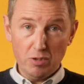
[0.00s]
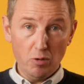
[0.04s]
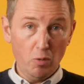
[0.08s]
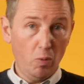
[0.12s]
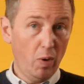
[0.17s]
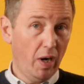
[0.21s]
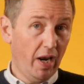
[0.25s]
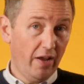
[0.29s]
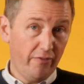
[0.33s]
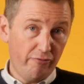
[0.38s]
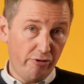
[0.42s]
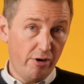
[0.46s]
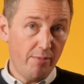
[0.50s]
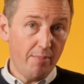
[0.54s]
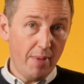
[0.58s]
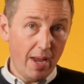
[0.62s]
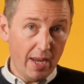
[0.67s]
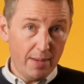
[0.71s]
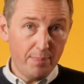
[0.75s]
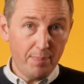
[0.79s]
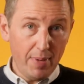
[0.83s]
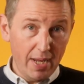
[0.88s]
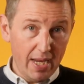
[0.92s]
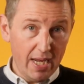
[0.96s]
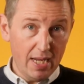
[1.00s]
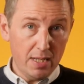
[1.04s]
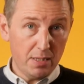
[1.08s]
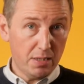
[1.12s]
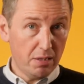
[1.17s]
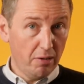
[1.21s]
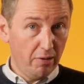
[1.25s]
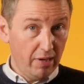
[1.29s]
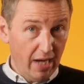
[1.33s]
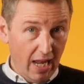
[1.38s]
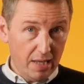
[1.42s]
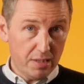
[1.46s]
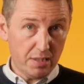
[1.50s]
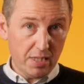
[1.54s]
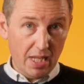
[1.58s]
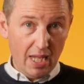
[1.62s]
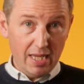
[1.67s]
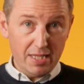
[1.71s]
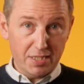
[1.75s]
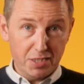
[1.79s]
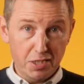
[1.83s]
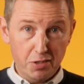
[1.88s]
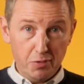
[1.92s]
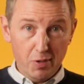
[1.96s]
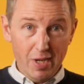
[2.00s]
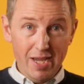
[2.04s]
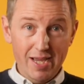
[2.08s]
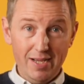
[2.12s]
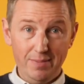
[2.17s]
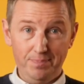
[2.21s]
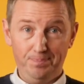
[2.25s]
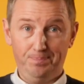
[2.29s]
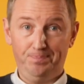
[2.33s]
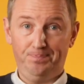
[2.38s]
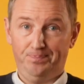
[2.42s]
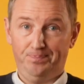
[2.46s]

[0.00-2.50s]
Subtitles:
or whatever it may be. So let's get to it.